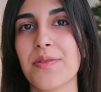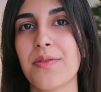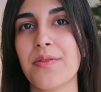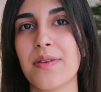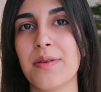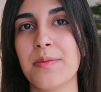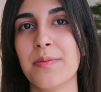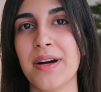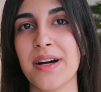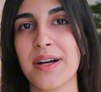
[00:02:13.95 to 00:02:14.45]

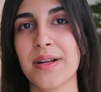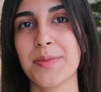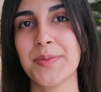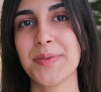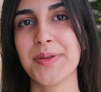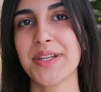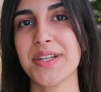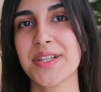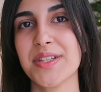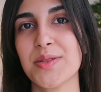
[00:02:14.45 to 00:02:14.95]
vermeil
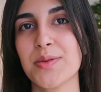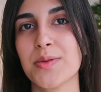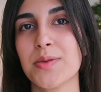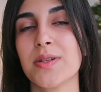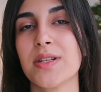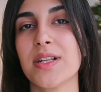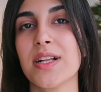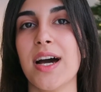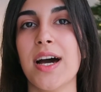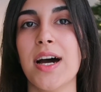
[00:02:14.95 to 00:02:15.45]
piece
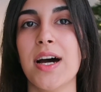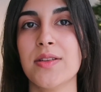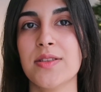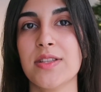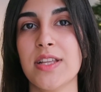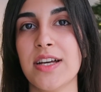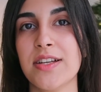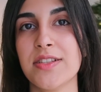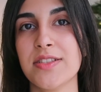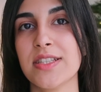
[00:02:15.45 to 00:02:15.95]
will
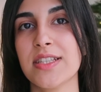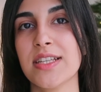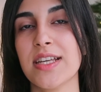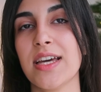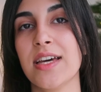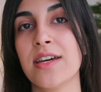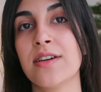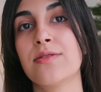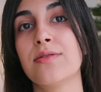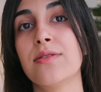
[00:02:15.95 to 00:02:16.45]
outlast
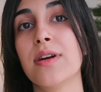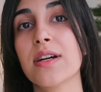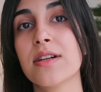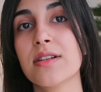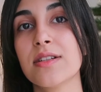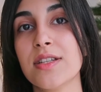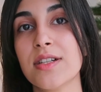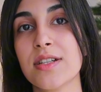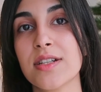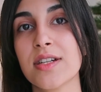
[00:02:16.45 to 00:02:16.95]
a
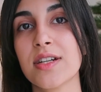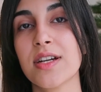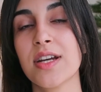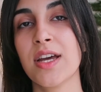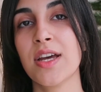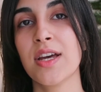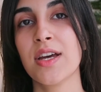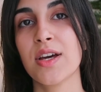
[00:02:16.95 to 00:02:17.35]
regular